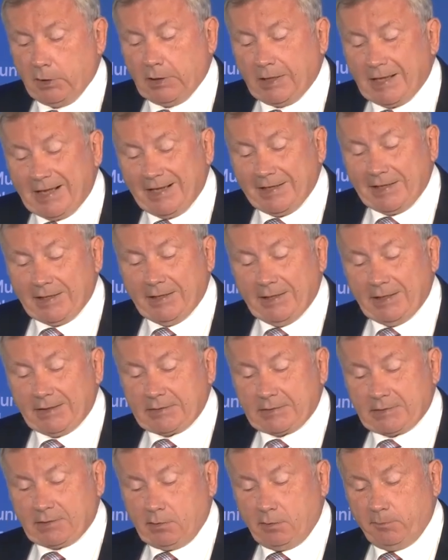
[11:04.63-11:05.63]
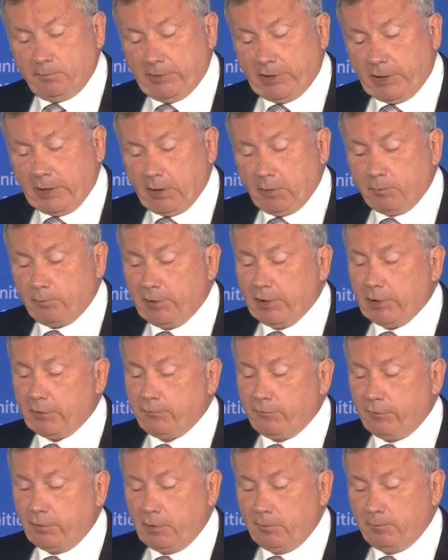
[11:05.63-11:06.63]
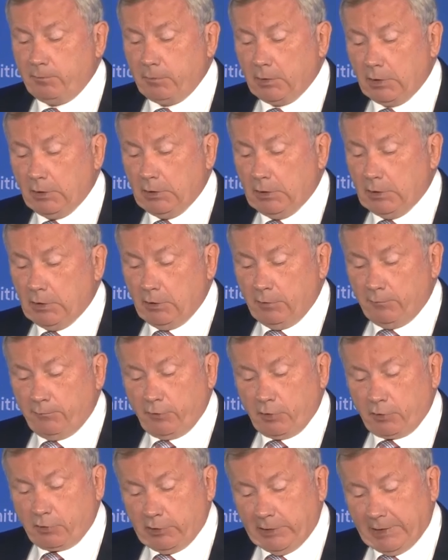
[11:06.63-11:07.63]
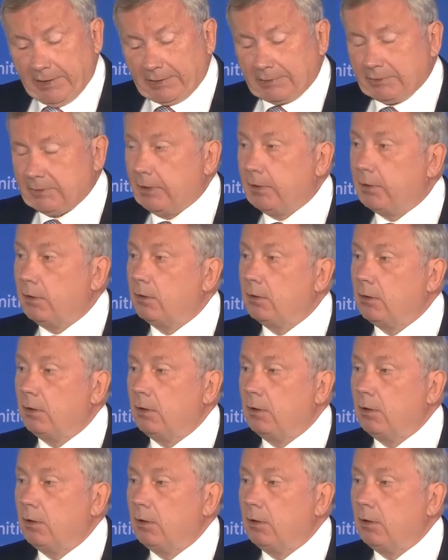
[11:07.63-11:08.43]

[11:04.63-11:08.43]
a Gaia X compliant platform for collecting,